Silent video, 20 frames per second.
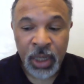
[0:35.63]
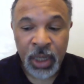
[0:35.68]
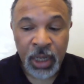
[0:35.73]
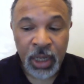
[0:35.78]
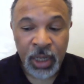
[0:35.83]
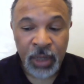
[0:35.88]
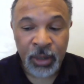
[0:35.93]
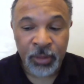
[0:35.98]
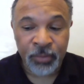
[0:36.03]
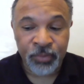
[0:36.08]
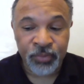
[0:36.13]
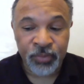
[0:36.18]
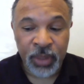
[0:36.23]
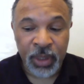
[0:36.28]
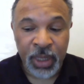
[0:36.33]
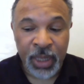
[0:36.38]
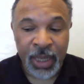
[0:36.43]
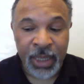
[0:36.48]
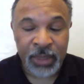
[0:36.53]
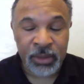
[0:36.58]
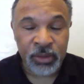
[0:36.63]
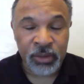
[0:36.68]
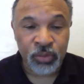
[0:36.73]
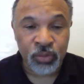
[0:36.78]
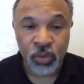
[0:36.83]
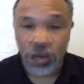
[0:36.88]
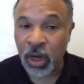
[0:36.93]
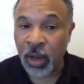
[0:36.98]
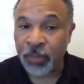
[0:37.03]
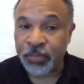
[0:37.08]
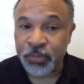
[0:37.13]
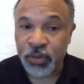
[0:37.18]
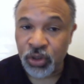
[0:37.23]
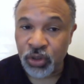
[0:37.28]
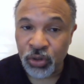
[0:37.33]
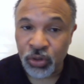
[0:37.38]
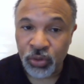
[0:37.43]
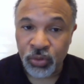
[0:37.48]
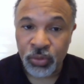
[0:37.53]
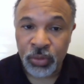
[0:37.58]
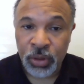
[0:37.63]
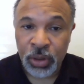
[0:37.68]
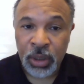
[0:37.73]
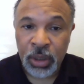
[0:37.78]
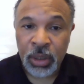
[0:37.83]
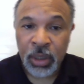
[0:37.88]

and we're up to